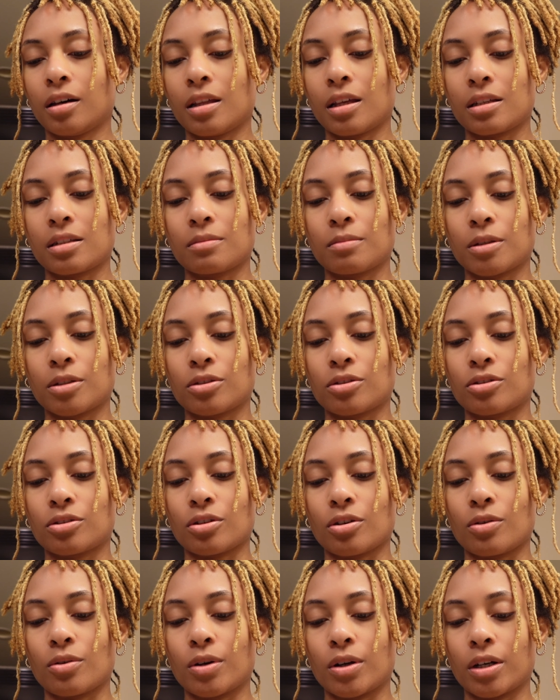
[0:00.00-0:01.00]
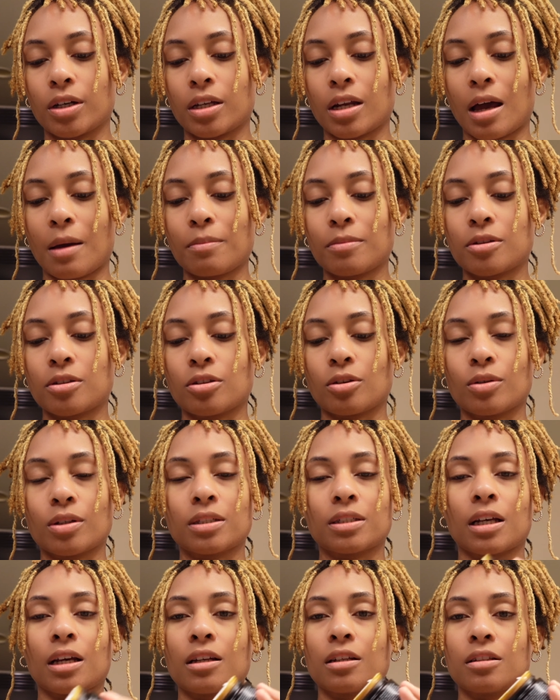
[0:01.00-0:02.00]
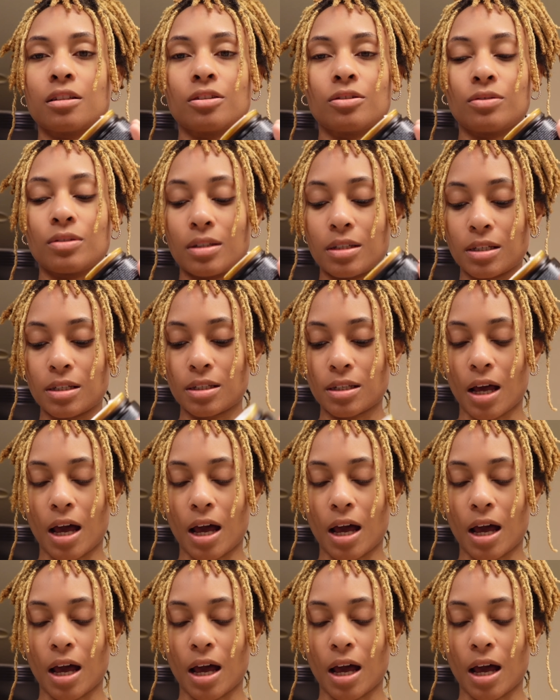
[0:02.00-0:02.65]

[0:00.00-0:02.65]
That smells so good. I'm so excited to use this.